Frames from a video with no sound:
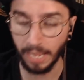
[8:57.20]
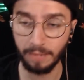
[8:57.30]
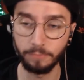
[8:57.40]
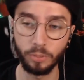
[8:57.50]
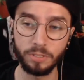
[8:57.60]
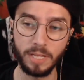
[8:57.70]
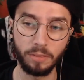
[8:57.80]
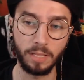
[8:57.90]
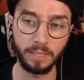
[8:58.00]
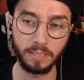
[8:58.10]
At first, I
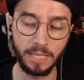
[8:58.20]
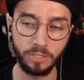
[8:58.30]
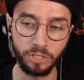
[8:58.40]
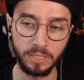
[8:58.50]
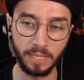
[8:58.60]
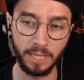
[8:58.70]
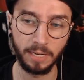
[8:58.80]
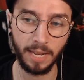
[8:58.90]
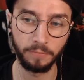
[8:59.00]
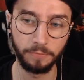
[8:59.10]
thought that this just said that
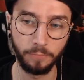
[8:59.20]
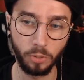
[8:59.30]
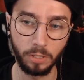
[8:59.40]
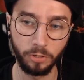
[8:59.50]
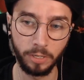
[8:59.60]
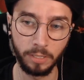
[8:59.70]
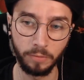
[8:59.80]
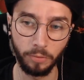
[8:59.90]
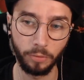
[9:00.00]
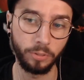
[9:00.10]
it had four
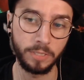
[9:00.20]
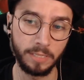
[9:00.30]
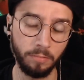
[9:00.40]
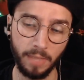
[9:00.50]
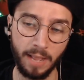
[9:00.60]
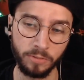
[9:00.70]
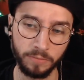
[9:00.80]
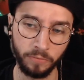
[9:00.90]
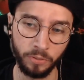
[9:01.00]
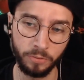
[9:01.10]
hundred thirteen
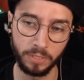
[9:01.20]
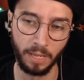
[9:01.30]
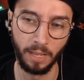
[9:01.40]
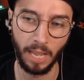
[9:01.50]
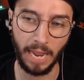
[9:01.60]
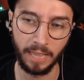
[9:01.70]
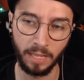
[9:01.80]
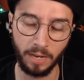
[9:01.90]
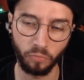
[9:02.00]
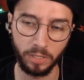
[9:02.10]
thousand views. And
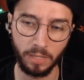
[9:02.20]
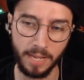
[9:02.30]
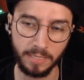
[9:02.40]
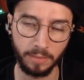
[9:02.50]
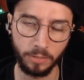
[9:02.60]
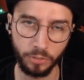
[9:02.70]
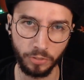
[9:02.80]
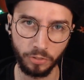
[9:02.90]
then I realized that there's